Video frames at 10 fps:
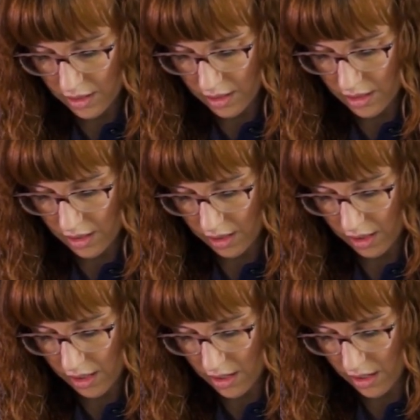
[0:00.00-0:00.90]
in
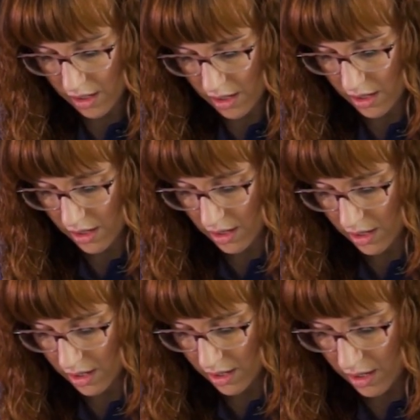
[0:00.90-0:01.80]
here.
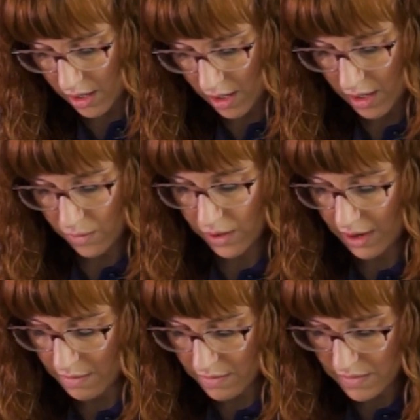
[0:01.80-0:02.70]
We're gonna
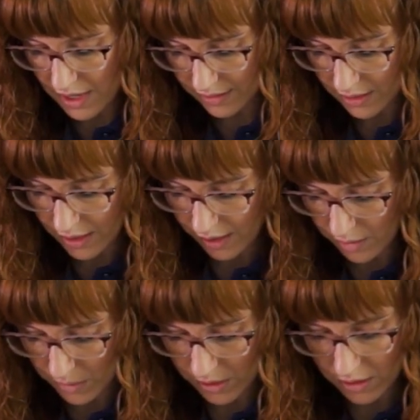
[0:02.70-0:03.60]
mix it
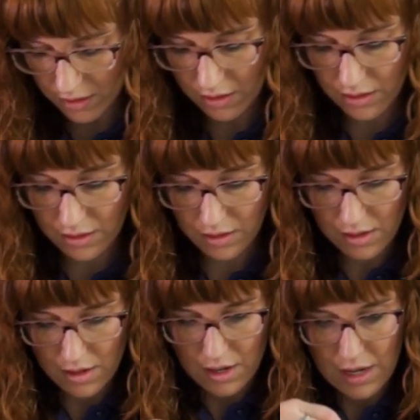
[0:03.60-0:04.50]
up.
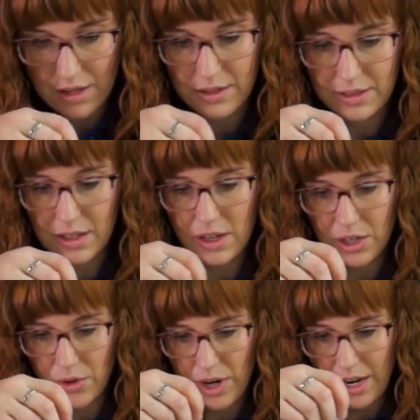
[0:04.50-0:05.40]

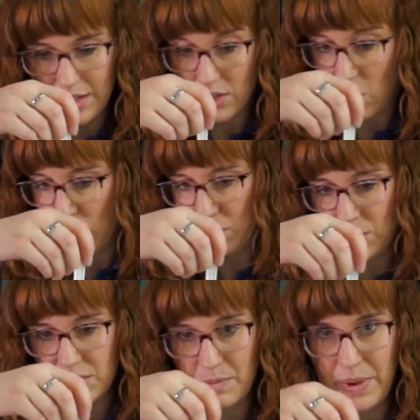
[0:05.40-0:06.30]
It's
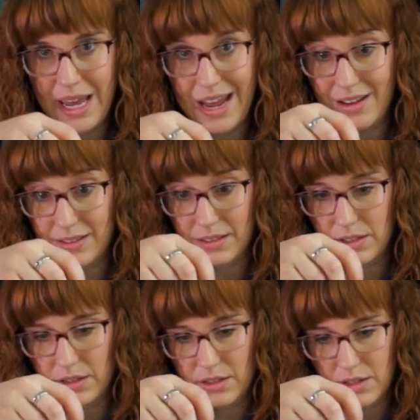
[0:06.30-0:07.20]
almost a
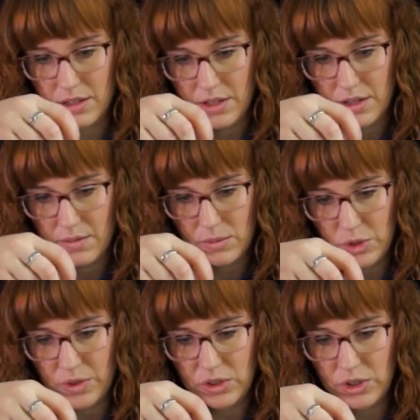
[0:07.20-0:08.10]
paste. You
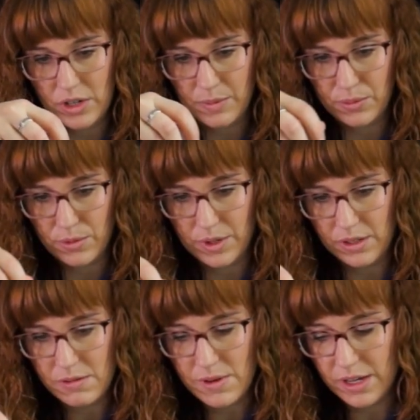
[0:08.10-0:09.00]
wanna stir it up
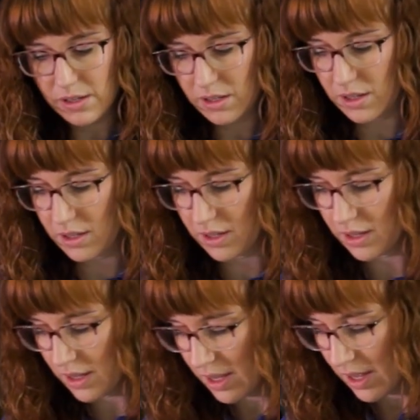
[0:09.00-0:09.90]
really well.
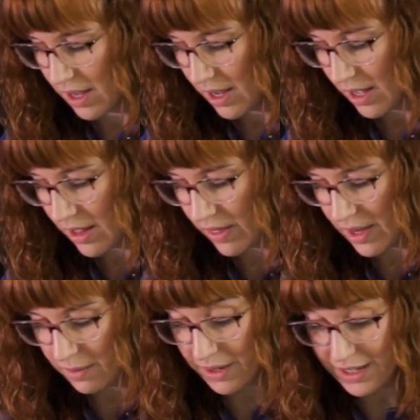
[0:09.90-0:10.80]
And then
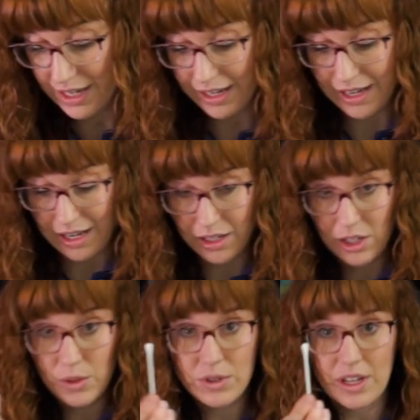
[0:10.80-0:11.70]
I'm gonna take a
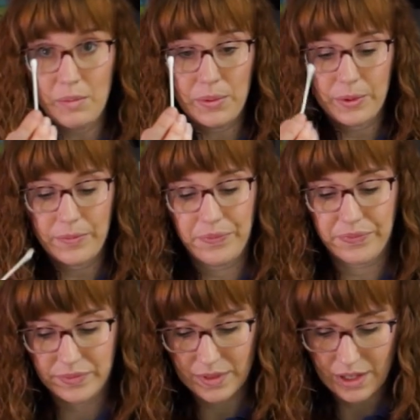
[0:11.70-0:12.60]
Q-tip,
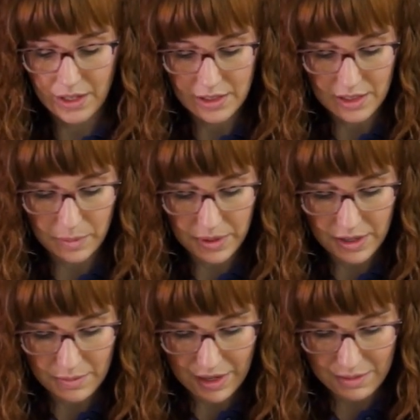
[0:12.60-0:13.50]
dip it
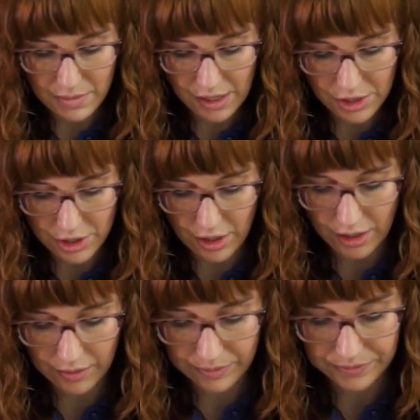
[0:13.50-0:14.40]
in my
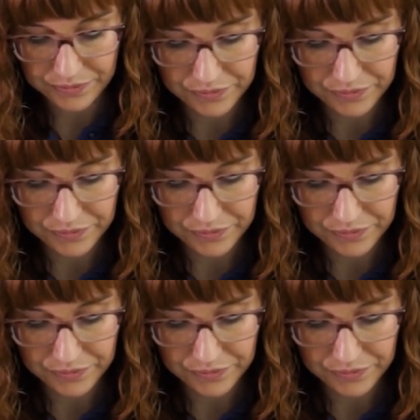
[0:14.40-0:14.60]
mixture,